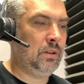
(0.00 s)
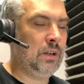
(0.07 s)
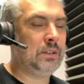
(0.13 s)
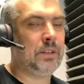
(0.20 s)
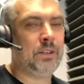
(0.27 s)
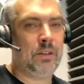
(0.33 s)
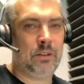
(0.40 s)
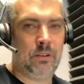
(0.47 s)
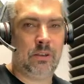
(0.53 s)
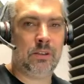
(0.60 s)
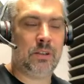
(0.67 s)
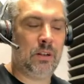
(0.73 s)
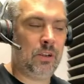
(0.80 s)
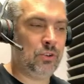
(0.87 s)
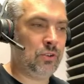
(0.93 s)
As I said, the
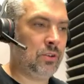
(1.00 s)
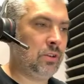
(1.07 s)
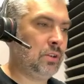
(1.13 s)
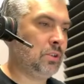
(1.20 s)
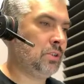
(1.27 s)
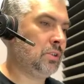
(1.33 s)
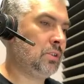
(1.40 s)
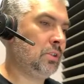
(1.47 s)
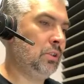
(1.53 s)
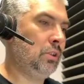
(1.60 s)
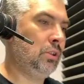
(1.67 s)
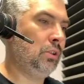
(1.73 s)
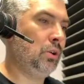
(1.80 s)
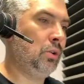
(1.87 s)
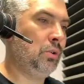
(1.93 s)
installation is
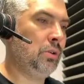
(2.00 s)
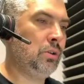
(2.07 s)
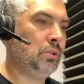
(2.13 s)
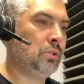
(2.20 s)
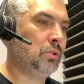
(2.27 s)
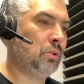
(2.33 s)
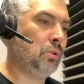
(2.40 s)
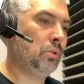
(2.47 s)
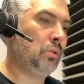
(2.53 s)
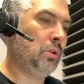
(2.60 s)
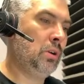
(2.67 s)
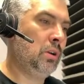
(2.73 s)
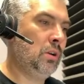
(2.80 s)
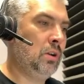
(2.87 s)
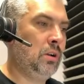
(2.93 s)
long, so
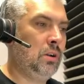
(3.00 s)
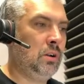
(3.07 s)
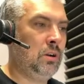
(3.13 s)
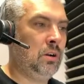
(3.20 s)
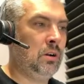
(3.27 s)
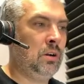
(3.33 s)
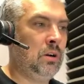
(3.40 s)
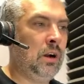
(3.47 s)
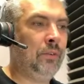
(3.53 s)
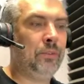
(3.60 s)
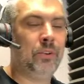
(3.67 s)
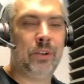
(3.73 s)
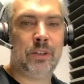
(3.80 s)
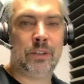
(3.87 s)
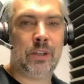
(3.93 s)

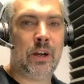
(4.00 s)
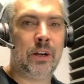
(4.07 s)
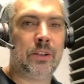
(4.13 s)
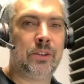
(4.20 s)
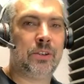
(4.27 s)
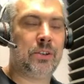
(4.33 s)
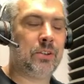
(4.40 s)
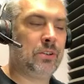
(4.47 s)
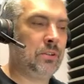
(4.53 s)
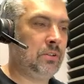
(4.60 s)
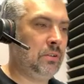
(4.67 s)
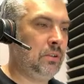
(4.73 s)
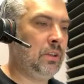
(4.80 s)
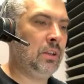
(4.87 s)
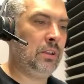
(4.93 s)
after it starts,
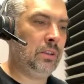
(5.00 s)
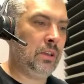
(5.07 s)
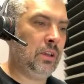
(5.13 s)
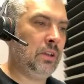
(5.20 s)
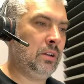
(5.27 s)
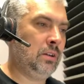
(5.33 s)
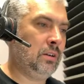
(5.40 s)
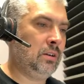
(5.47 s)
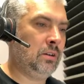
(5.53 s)
it can take